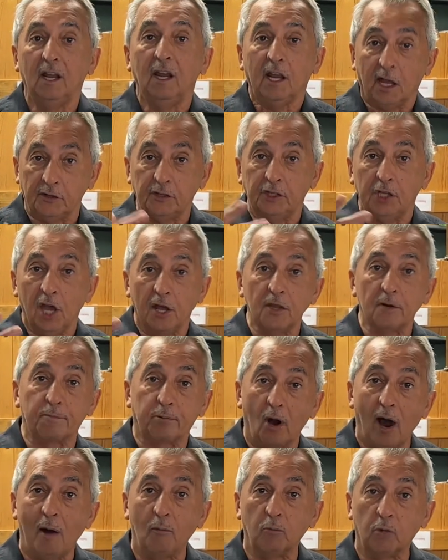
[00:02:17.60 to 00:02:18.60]
And the other
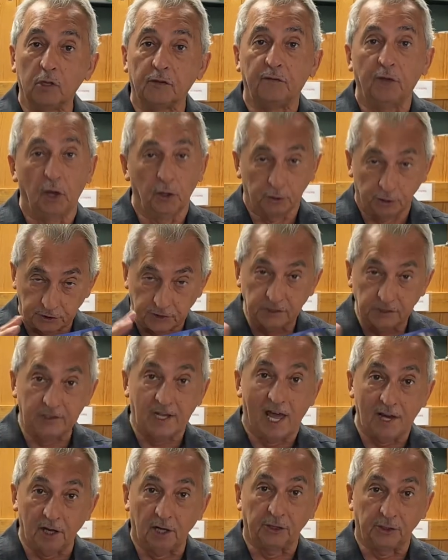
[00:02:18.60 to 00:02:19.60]
problem with filters, and you
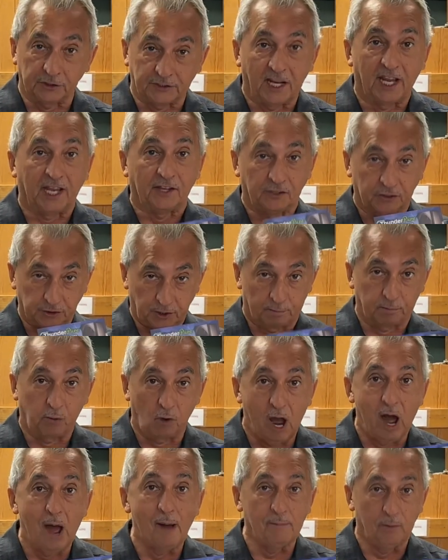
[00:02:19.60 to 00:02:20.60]
got to understand there's a
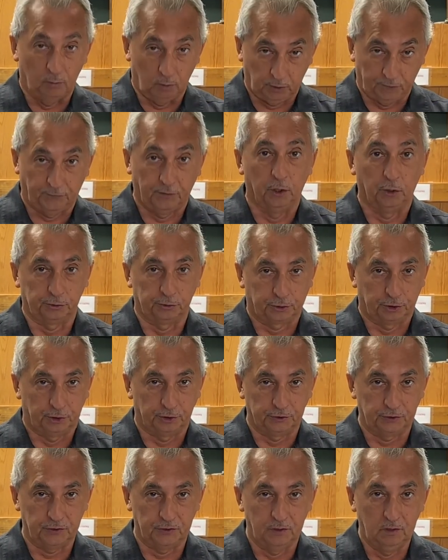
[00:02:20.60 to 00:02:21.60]
problem with
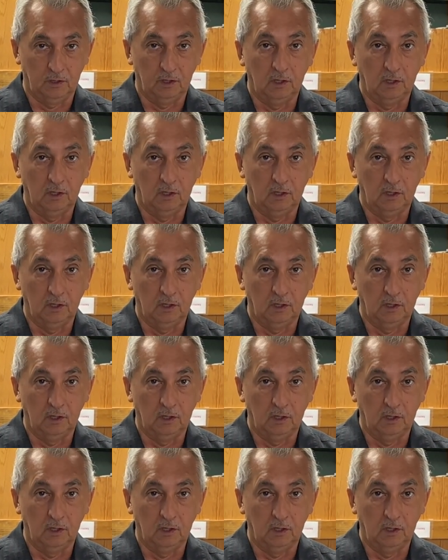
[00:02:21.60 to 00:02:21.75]
filters.